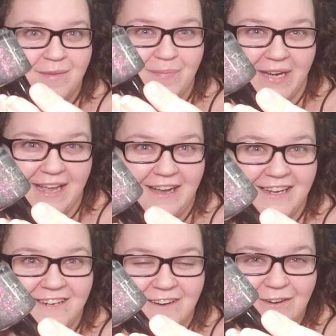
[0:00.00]
but I got
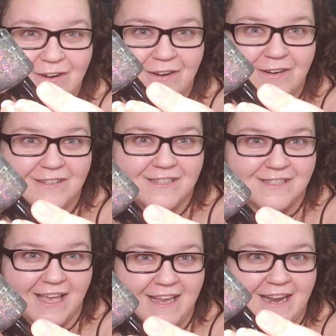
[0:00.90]
it on her
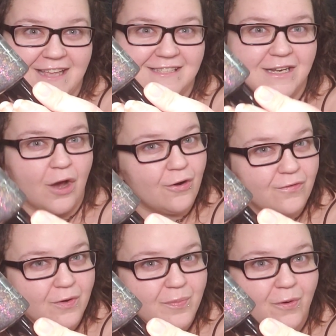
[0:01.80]
site as an
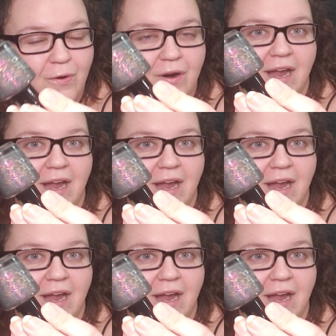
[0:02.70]
overpour,